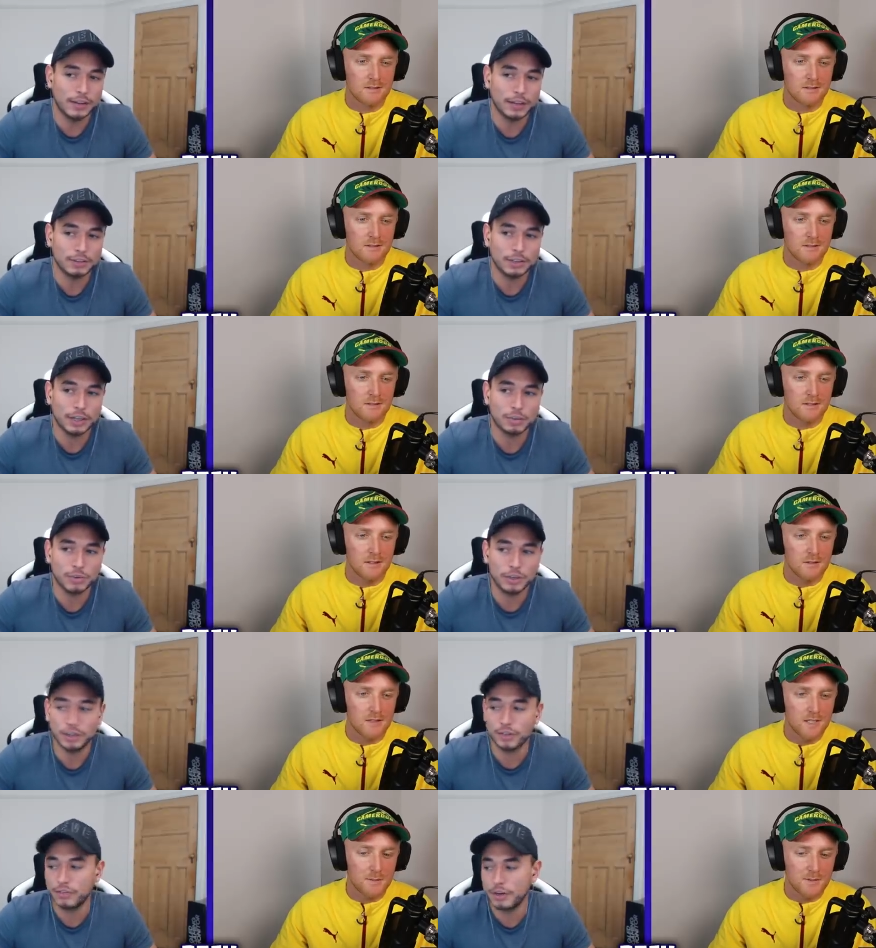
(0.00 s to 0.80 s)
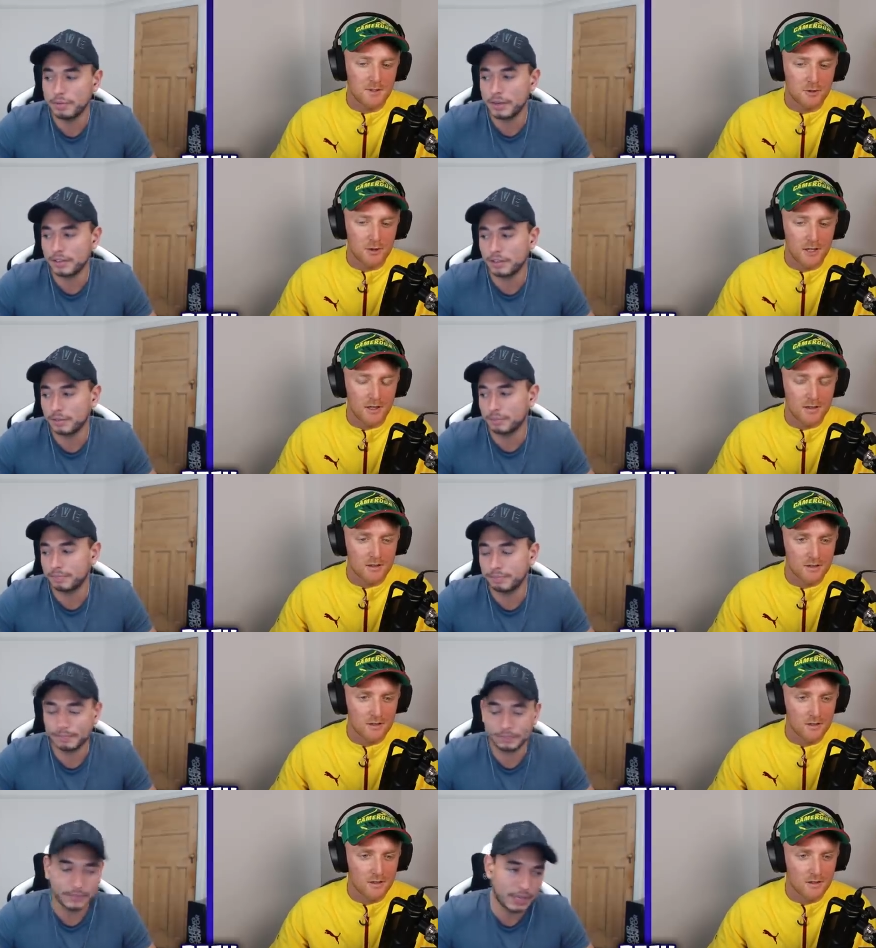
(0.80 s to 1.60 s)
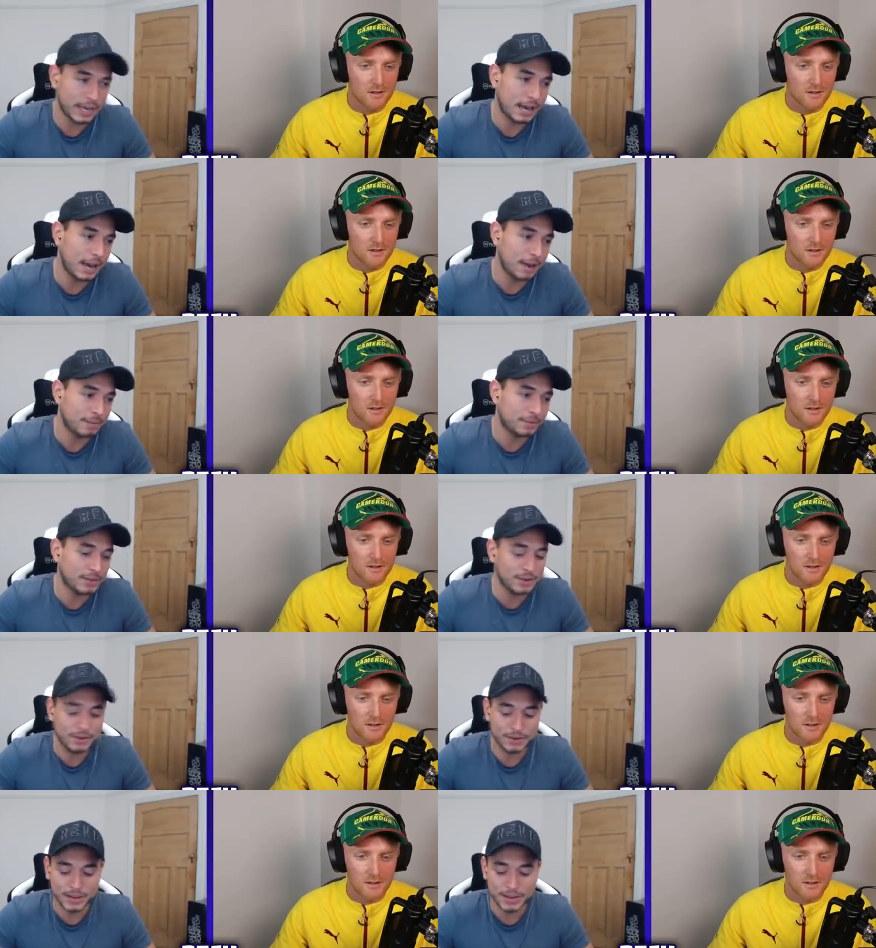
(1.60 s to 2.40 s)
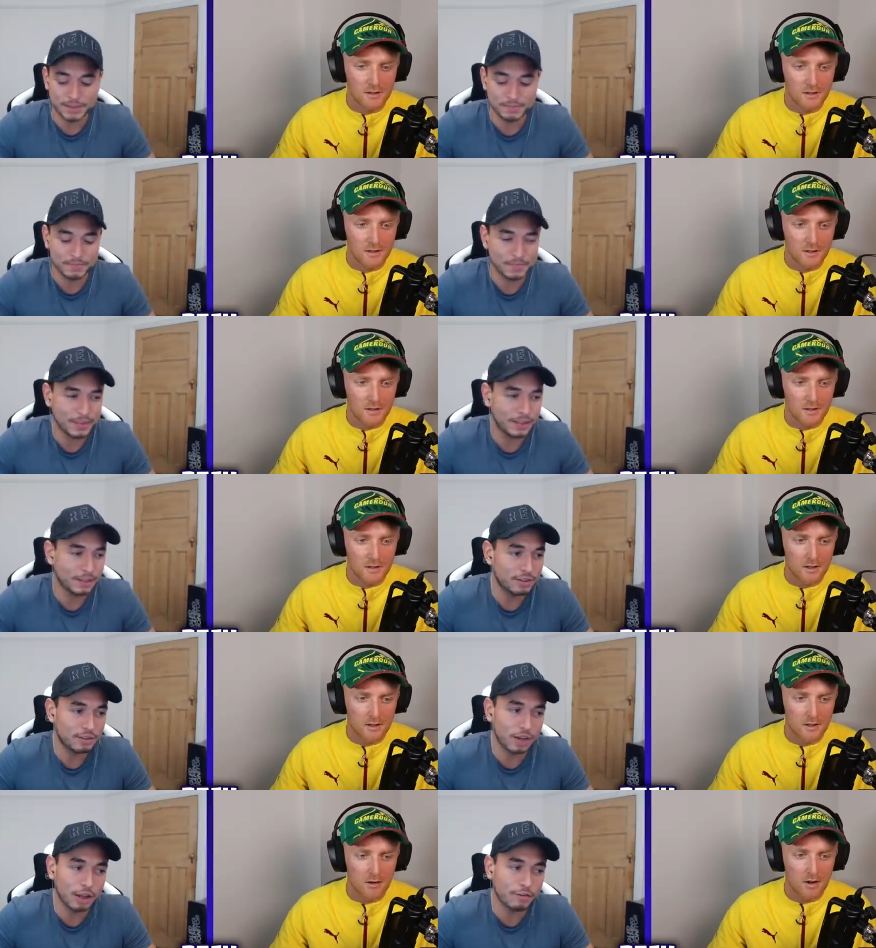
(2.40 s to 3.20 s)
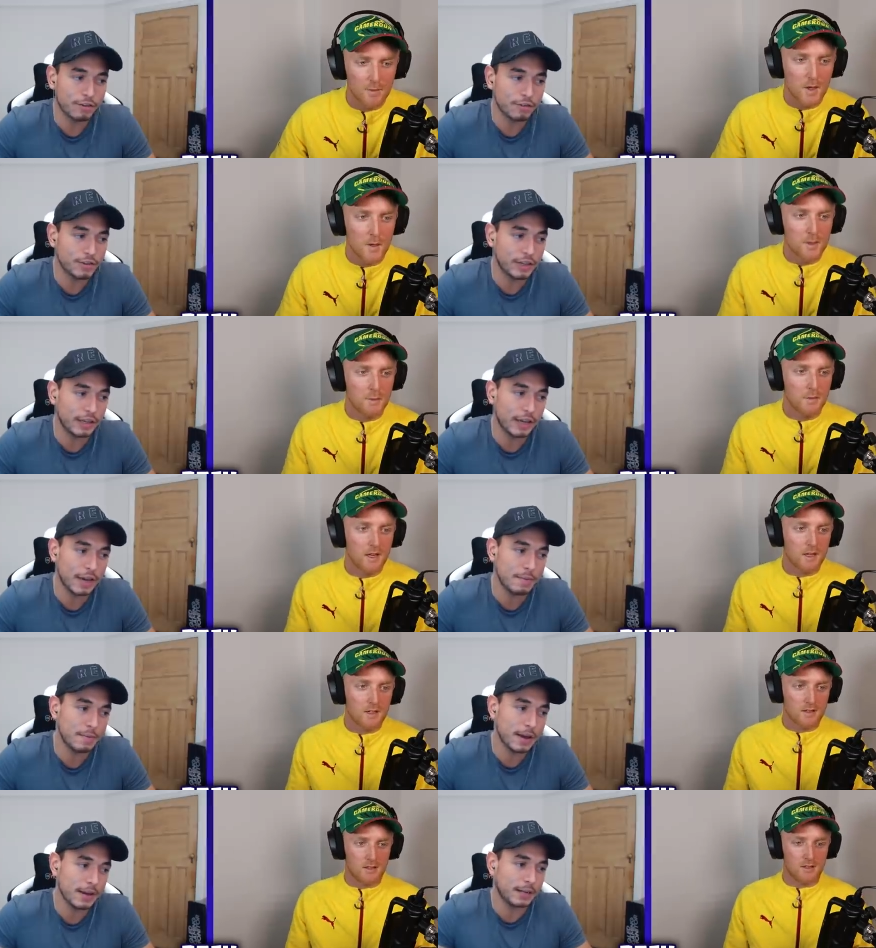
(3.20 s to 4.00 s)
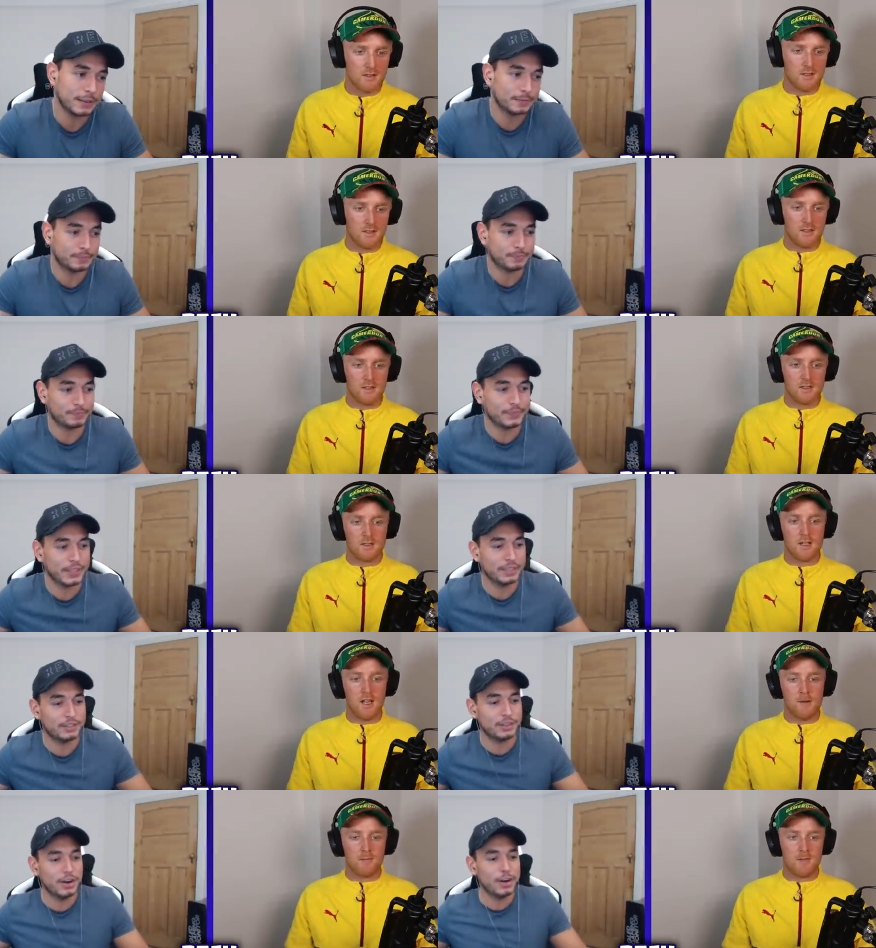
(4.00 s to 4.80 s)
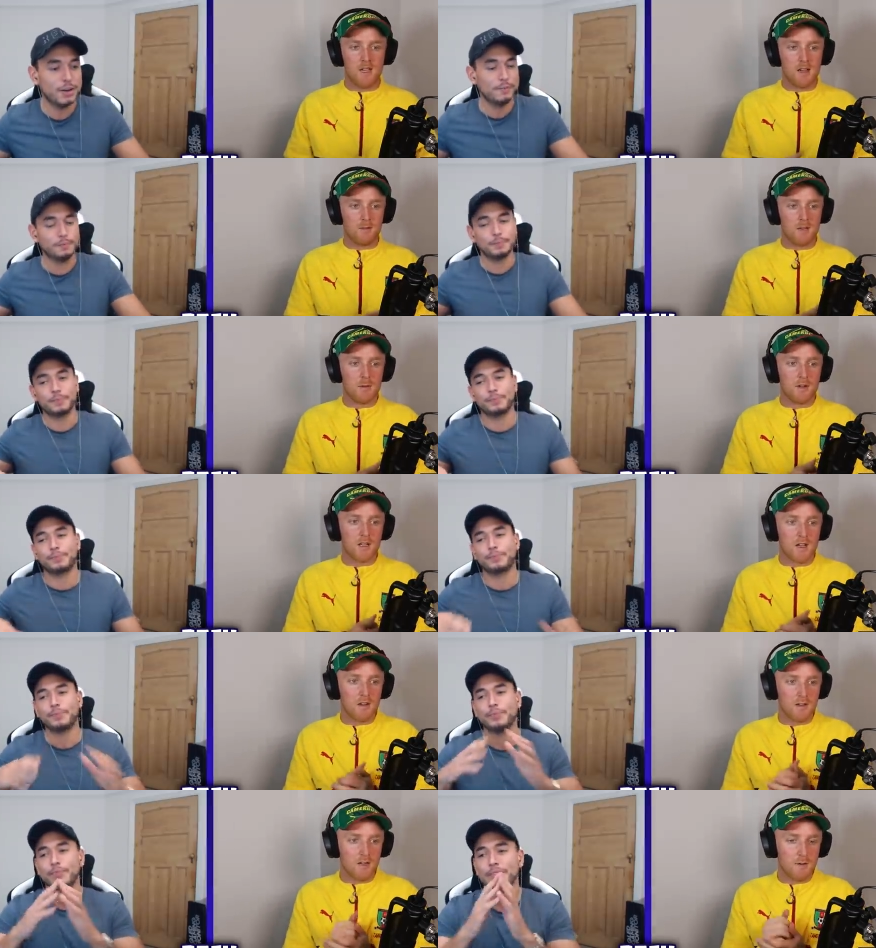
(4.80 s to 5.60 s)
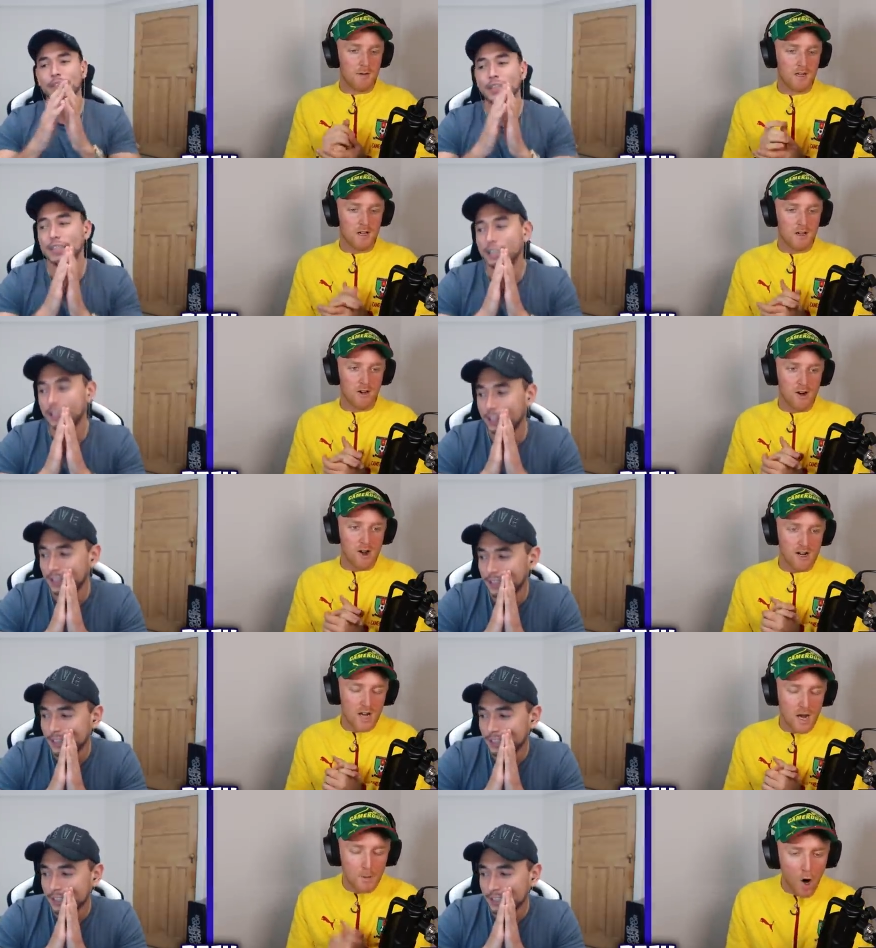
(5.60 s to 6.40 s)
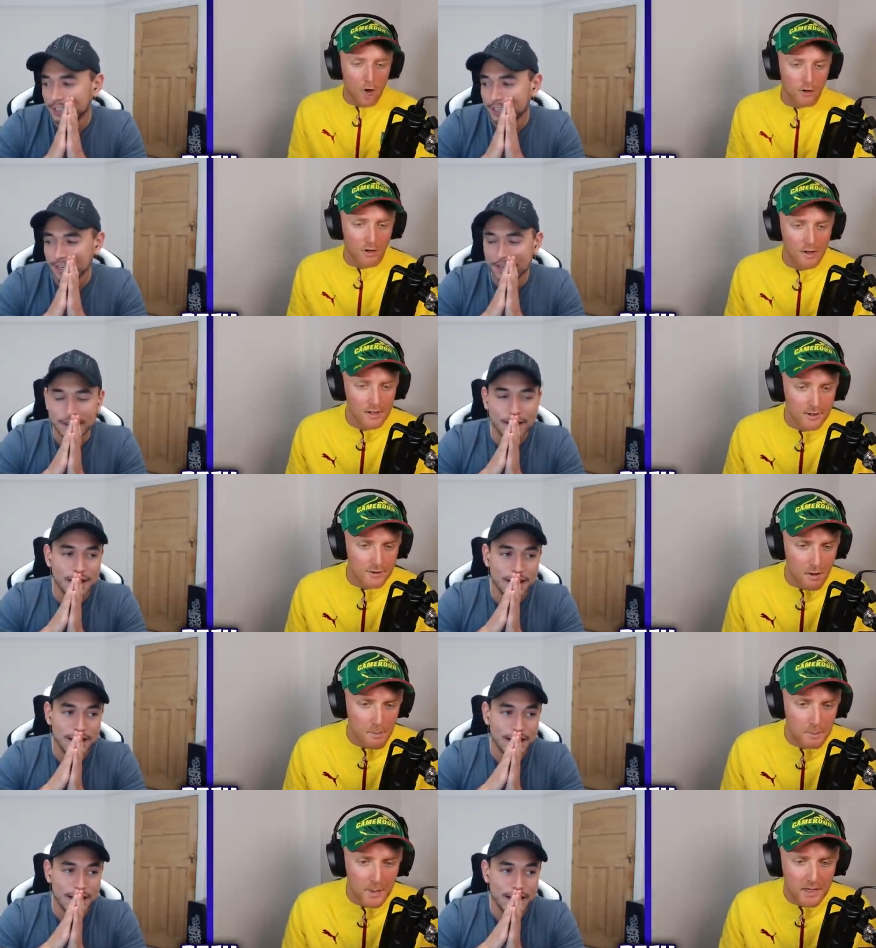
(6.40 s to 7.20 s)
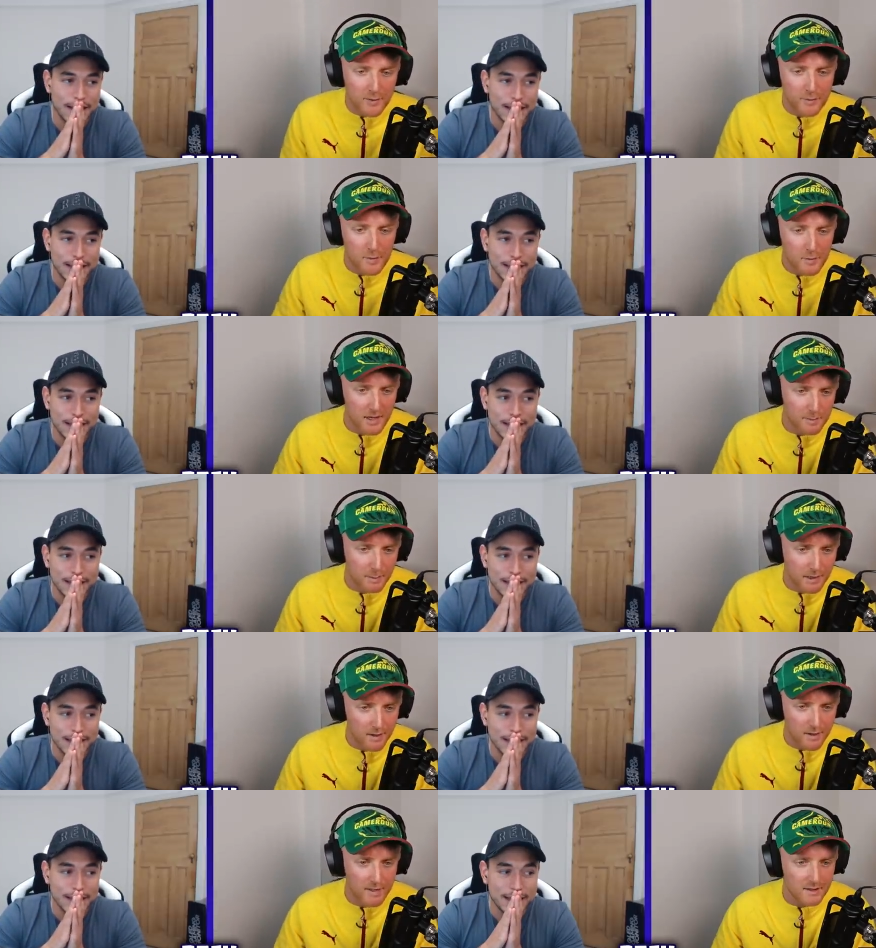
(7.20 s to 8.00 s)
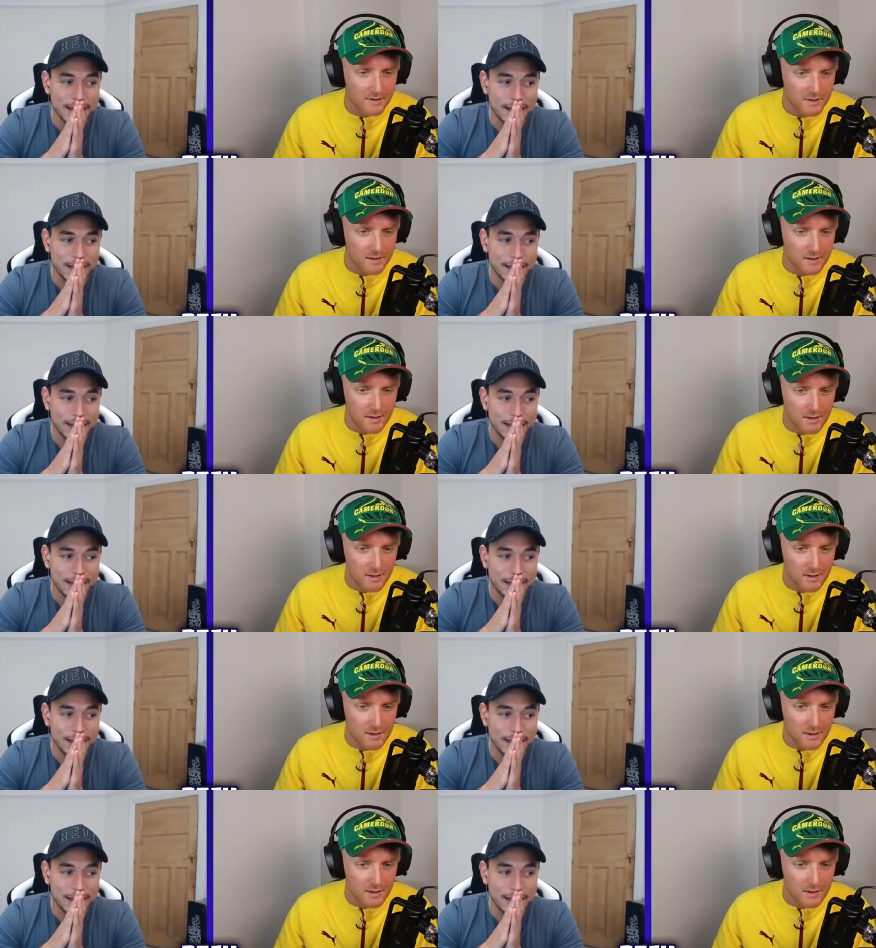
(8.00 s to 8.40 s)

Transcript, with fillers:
Speaker 1: that's that's
Speaker 2: when Little you can really make tricks. Some. Yeah, absolutely. Another right, fifteen K pack. Let's yep, go. Yep, here we go, here we go. All right, come on. So big for me, please.